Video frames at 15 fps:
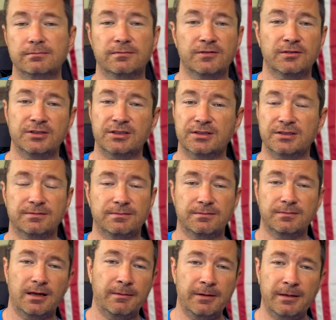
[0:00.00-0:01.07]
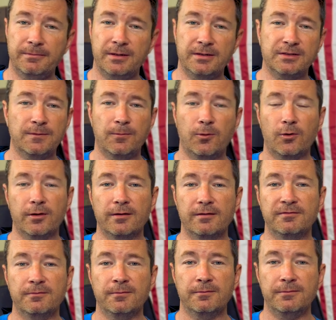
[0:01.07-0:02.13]
for just, I mean, being supportive,
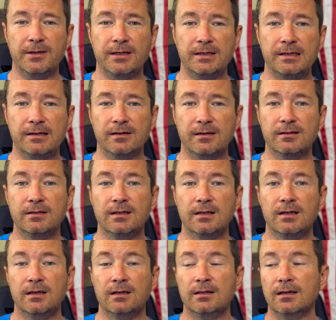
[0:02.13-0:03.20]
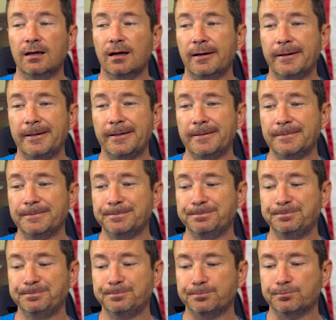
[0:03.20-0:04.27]
being here. Um,
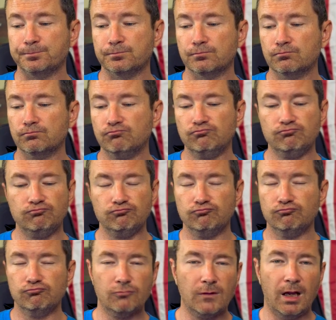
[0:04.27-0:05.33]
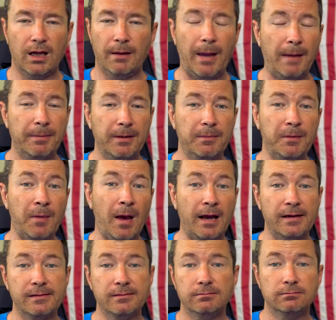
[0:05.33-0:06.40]
I'm happy to be
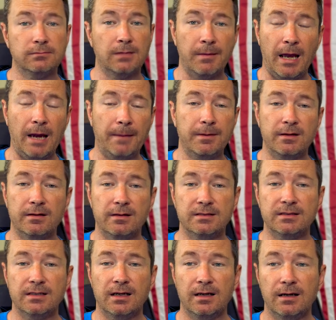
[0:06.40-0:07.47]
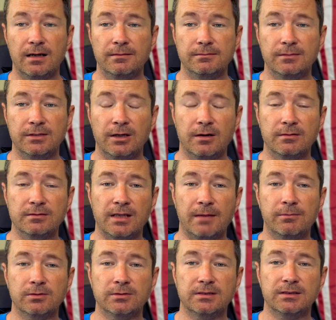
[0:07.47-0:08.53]
back. I'm happy that uh, you know I was
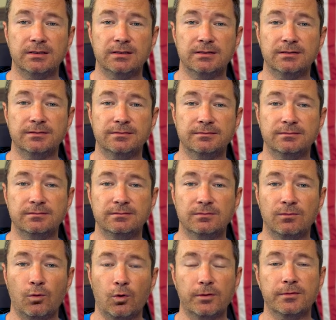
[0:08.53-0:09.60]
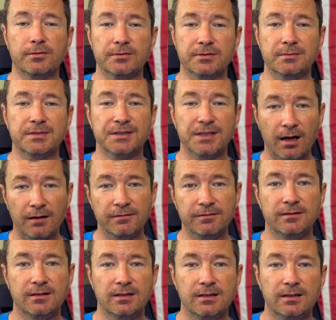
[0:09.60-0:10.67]
able to work through some stuff
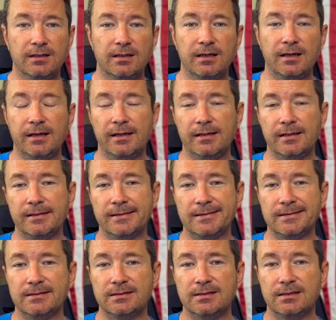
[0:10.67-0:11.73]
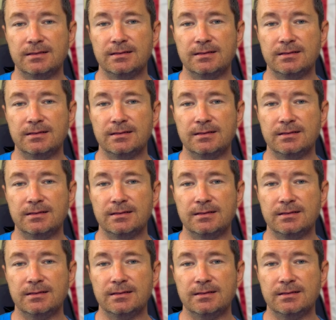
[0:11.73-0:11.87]
and